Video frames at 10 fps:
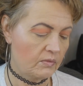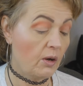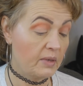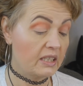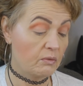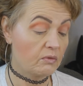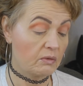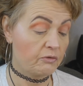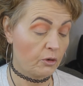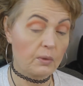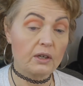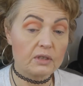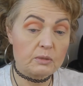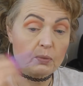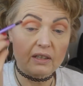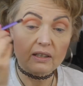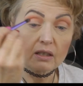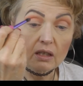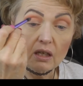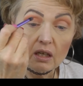No, I mean, for real, it's pretty.
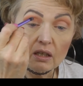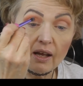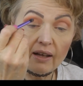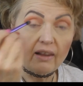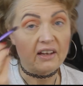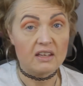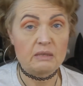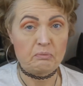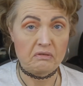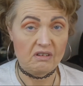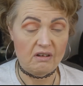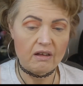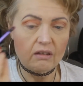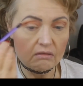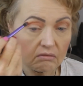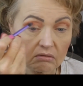Not like it's pretty.